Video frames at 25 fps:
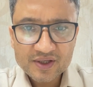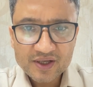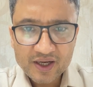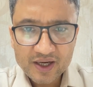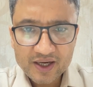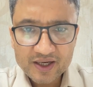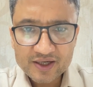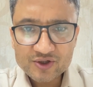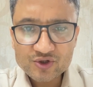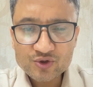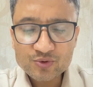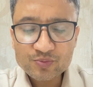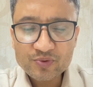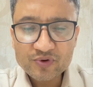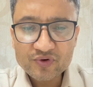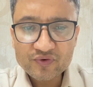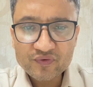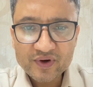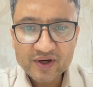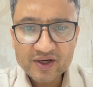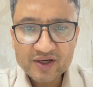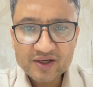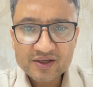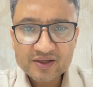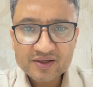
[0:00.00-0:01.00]
and to
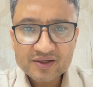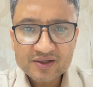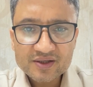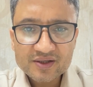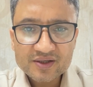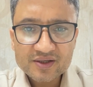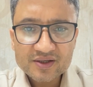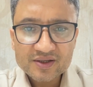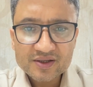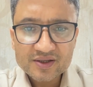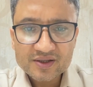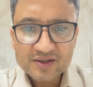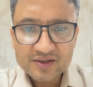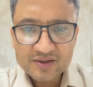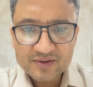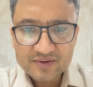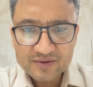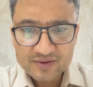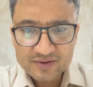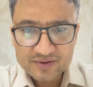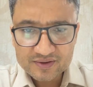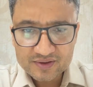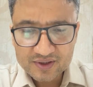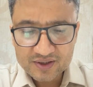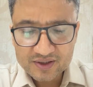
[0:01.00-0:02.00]
prevent
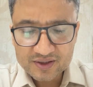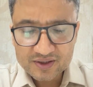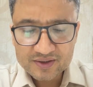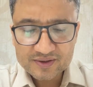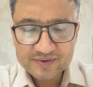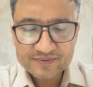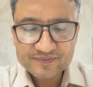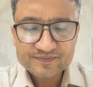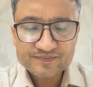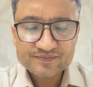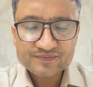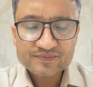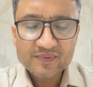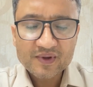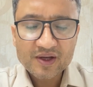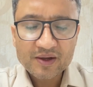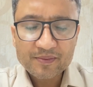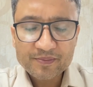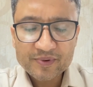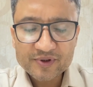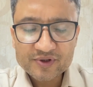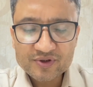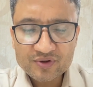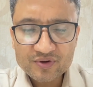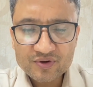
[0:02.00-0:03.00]
the
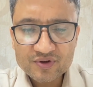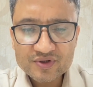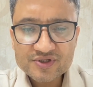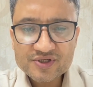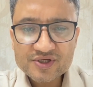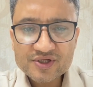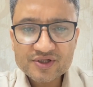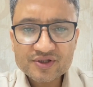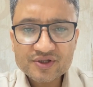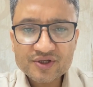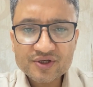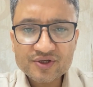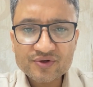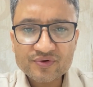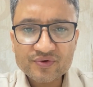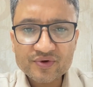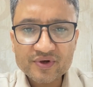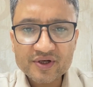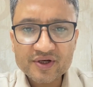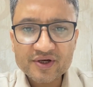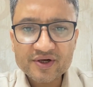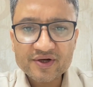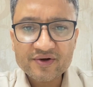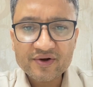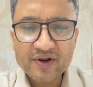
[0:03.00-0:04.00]
pathology in the
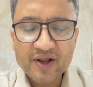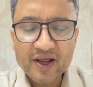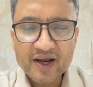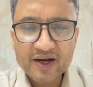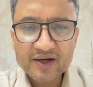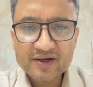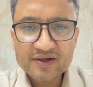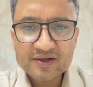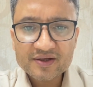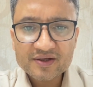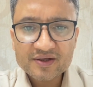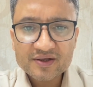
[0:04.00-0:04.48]
urinary tract